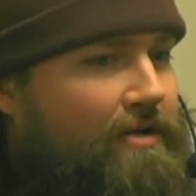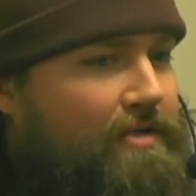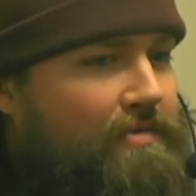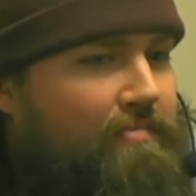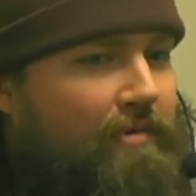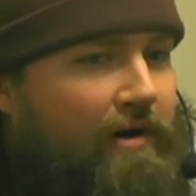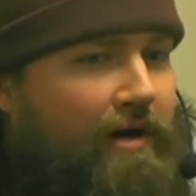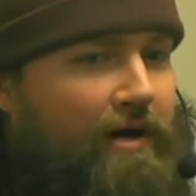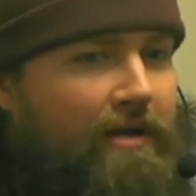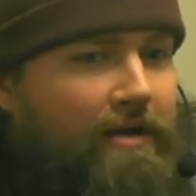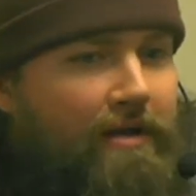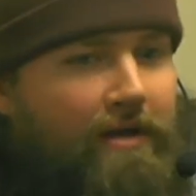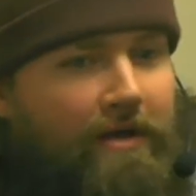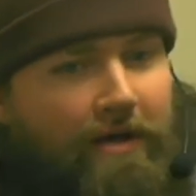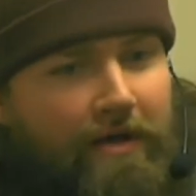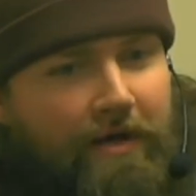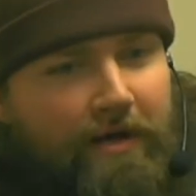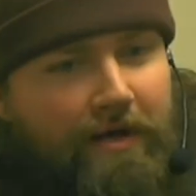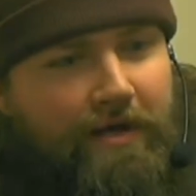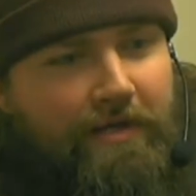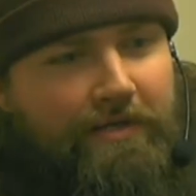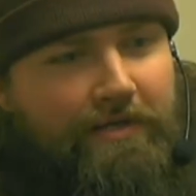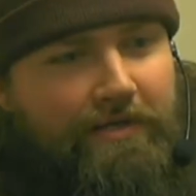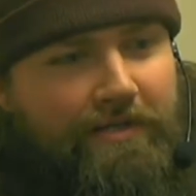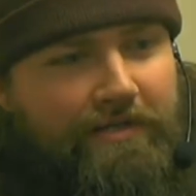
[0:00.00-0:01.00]
But
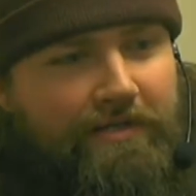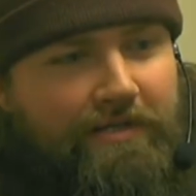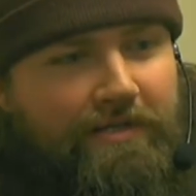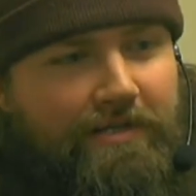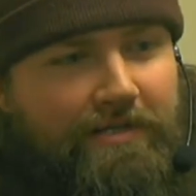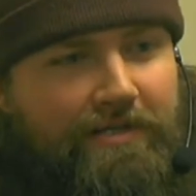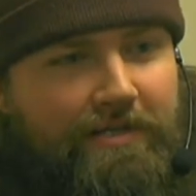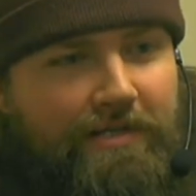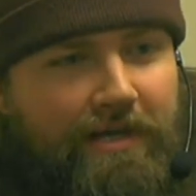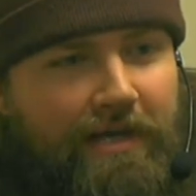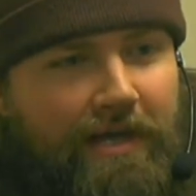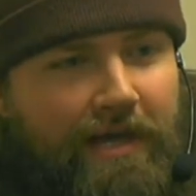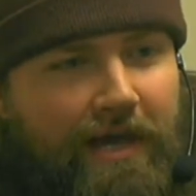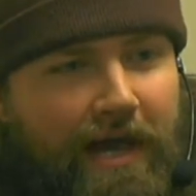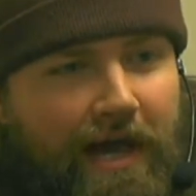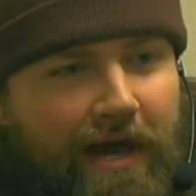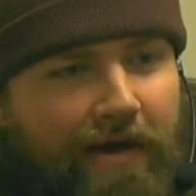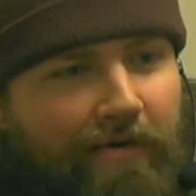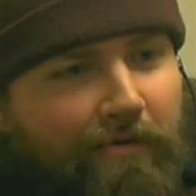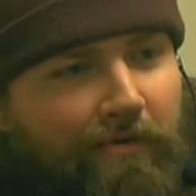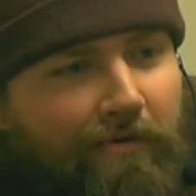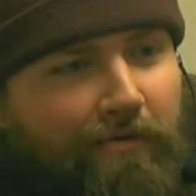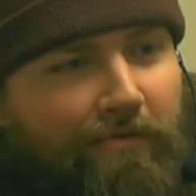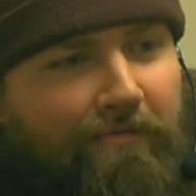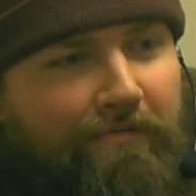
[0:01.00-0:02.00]
just to see
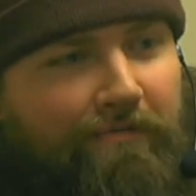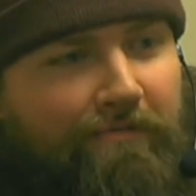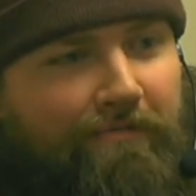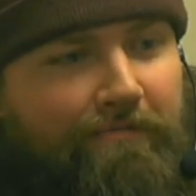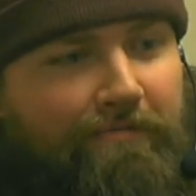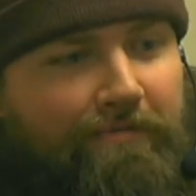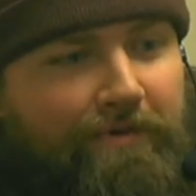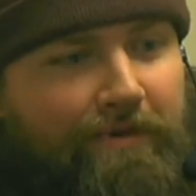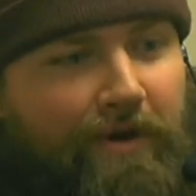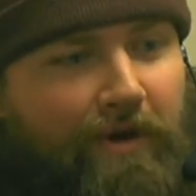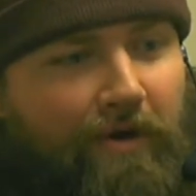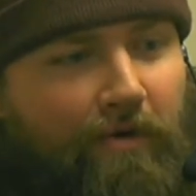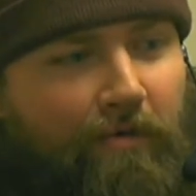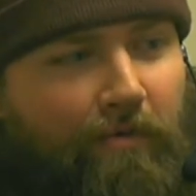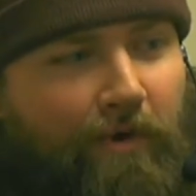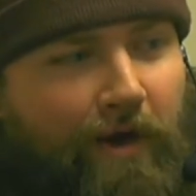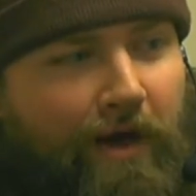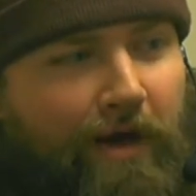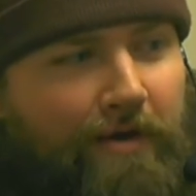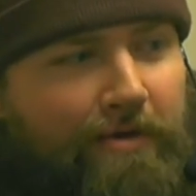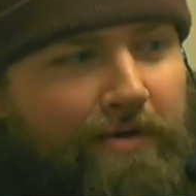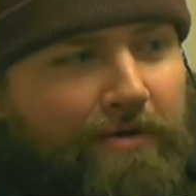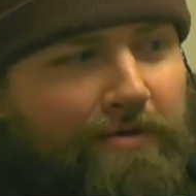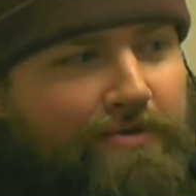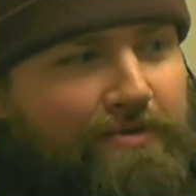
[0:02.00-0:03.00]
how, well
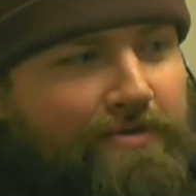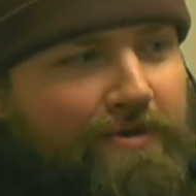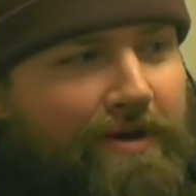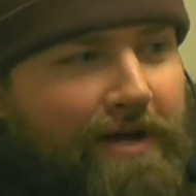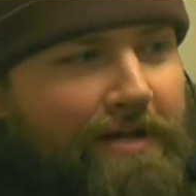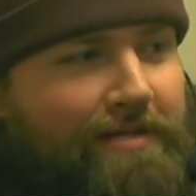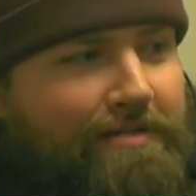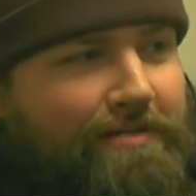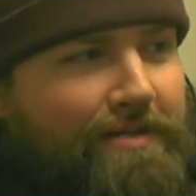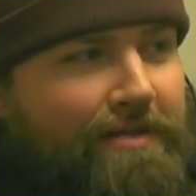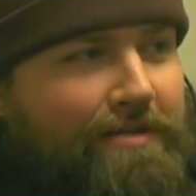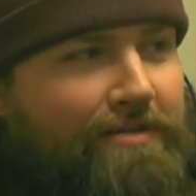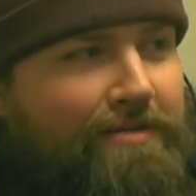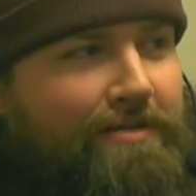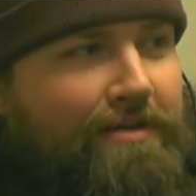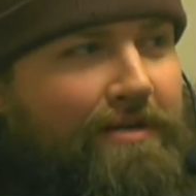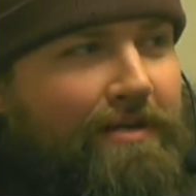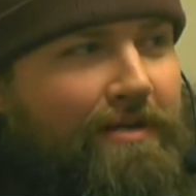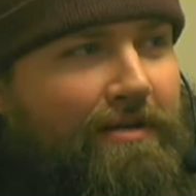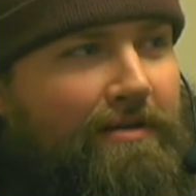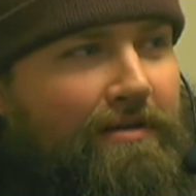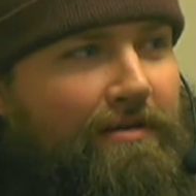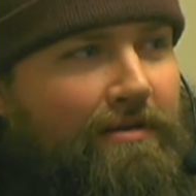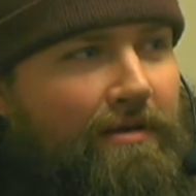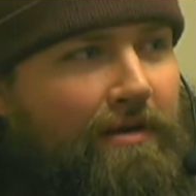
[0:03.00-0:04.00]
you
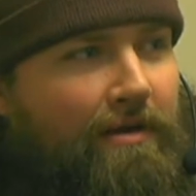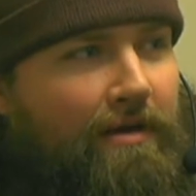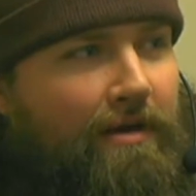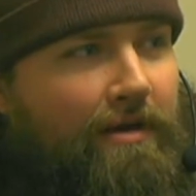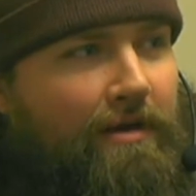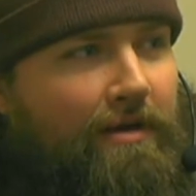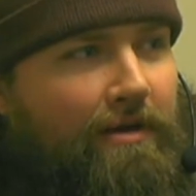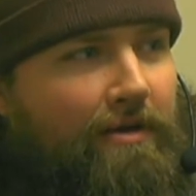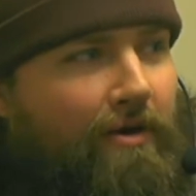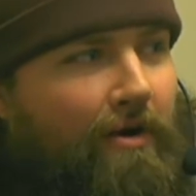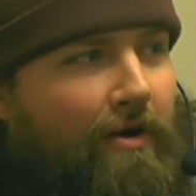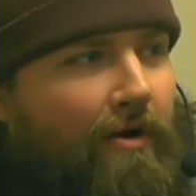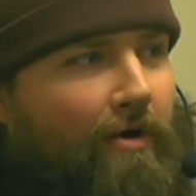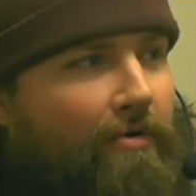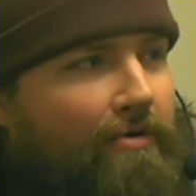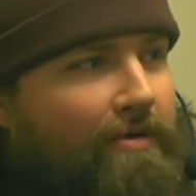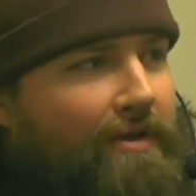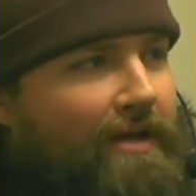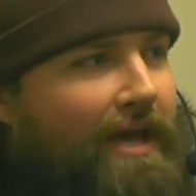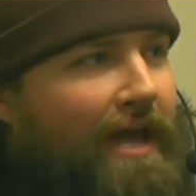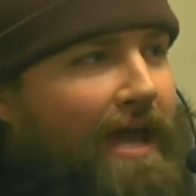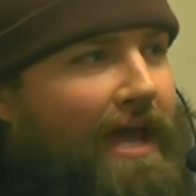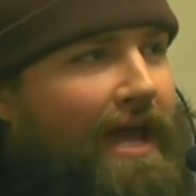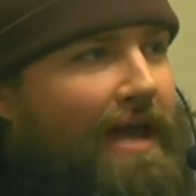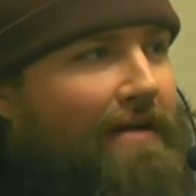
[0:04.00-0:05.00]
transitioned, only
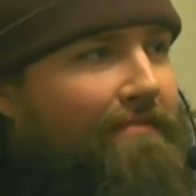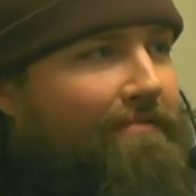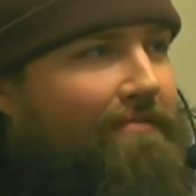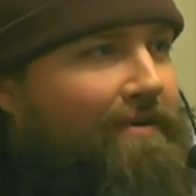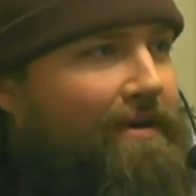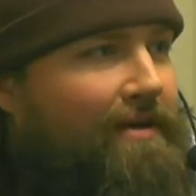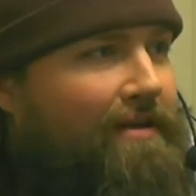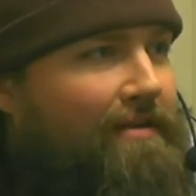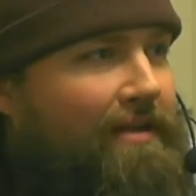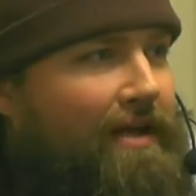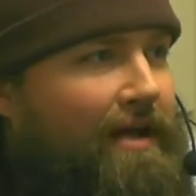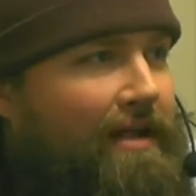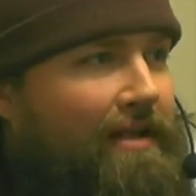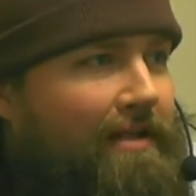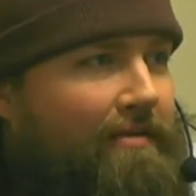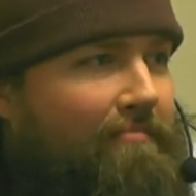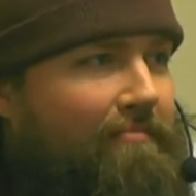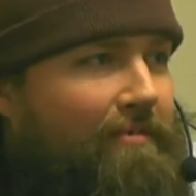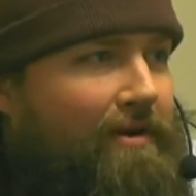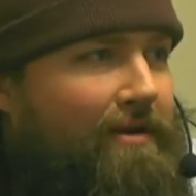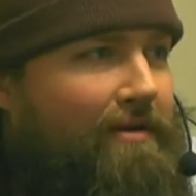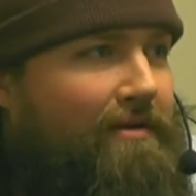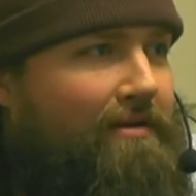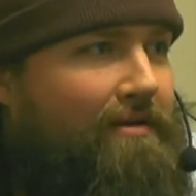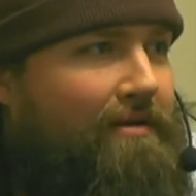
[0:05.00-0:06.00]
having that
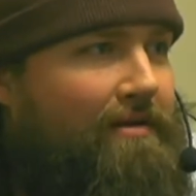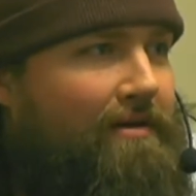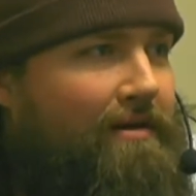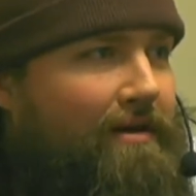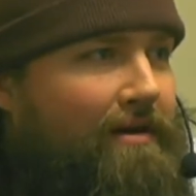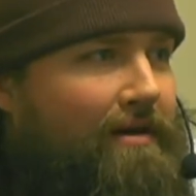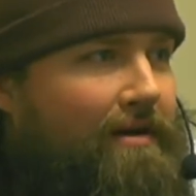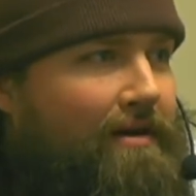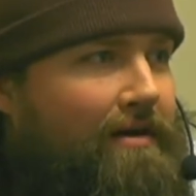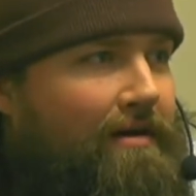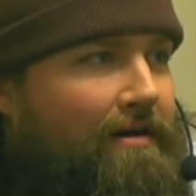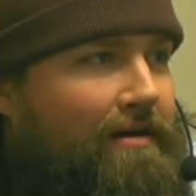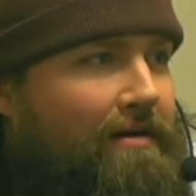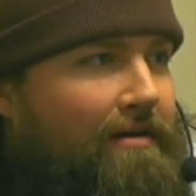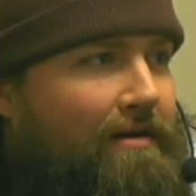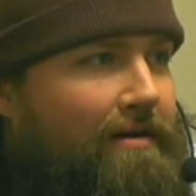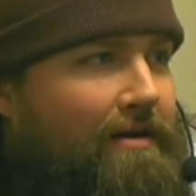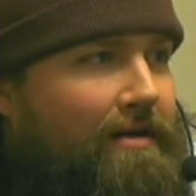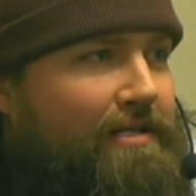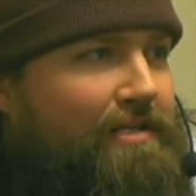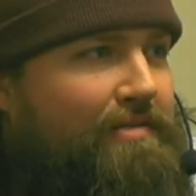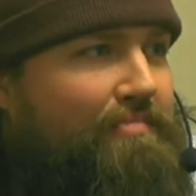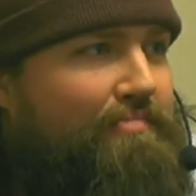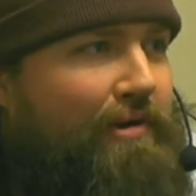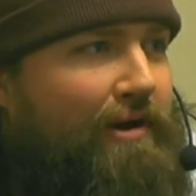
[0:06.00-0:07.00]
limited
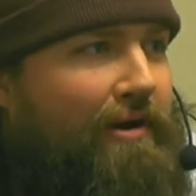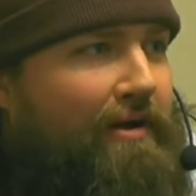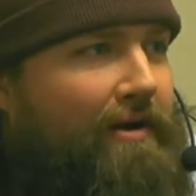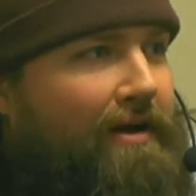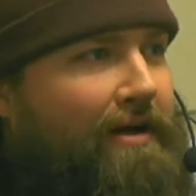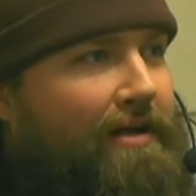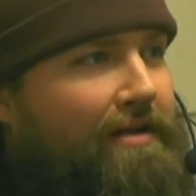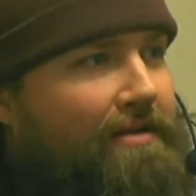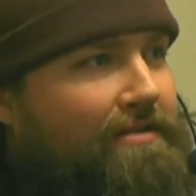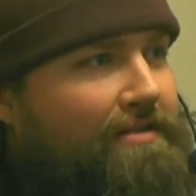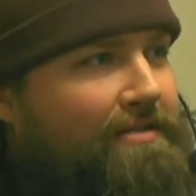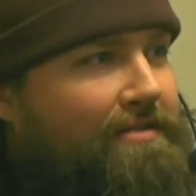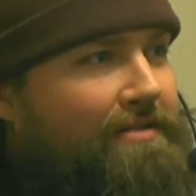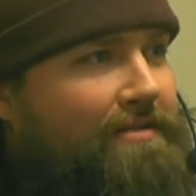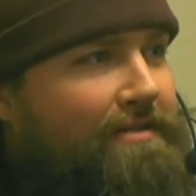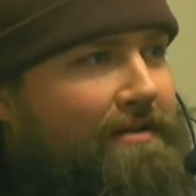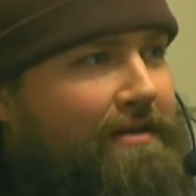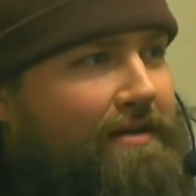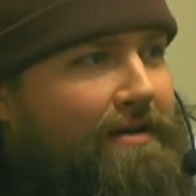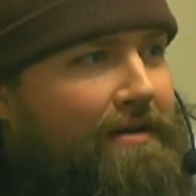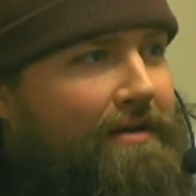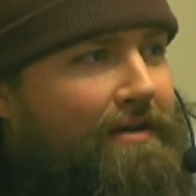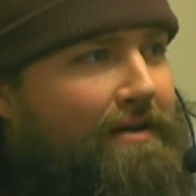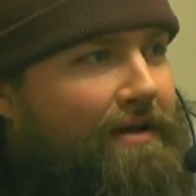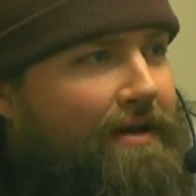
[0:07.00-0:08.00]
experience
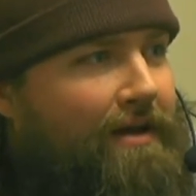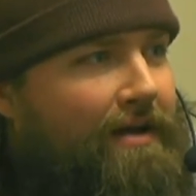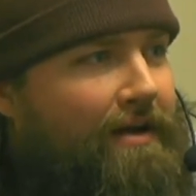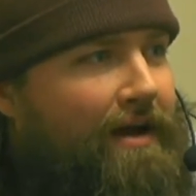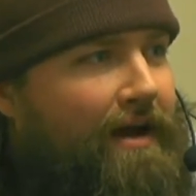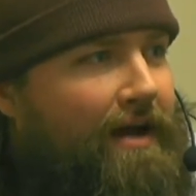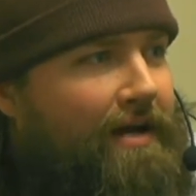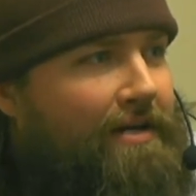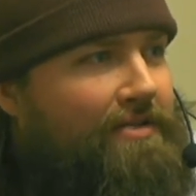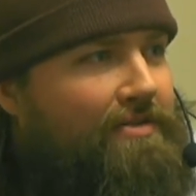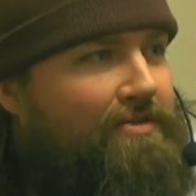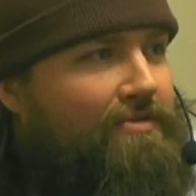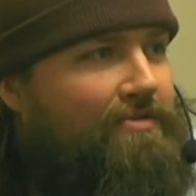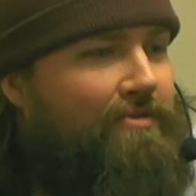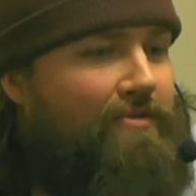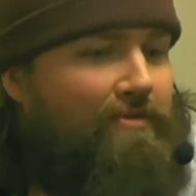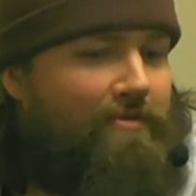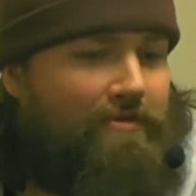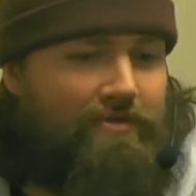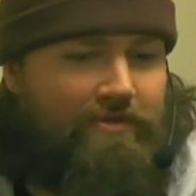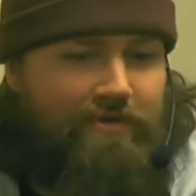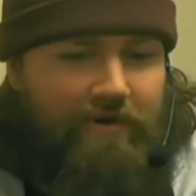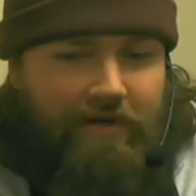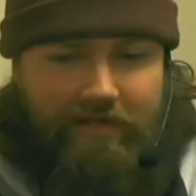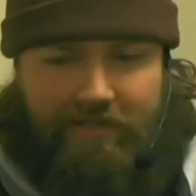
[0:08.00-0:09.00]
in high school,
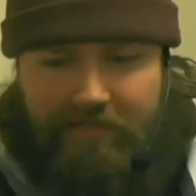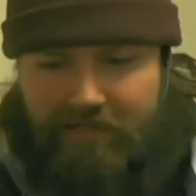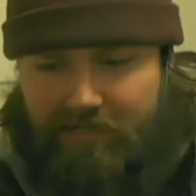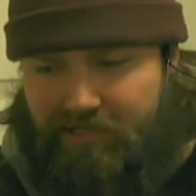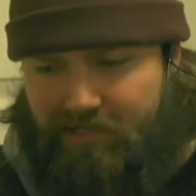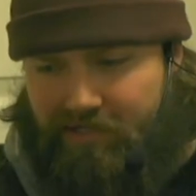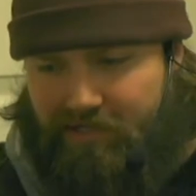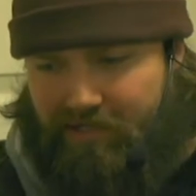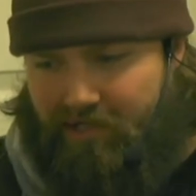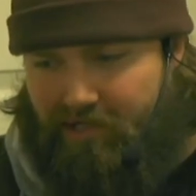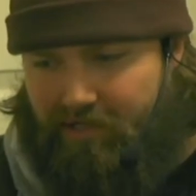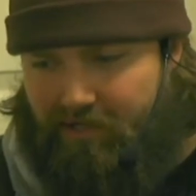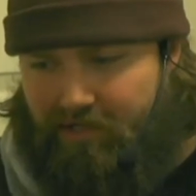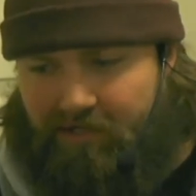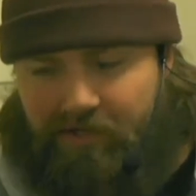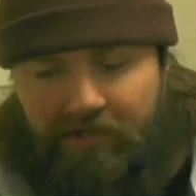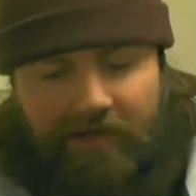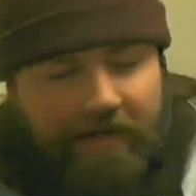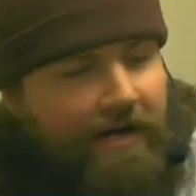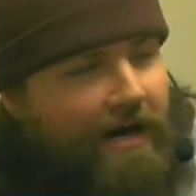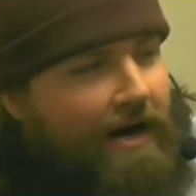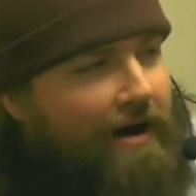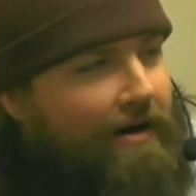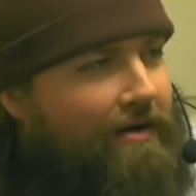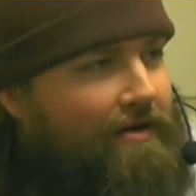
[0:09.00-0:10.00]
transitioning to the
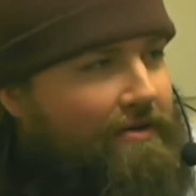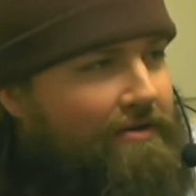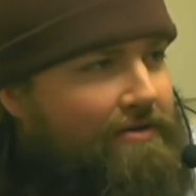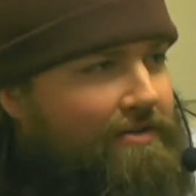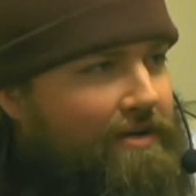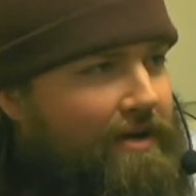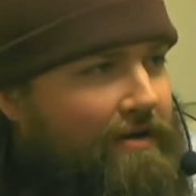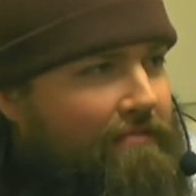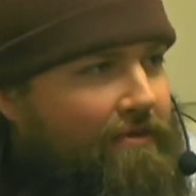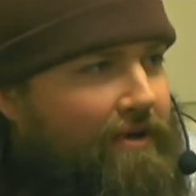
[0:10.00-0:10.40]
college level.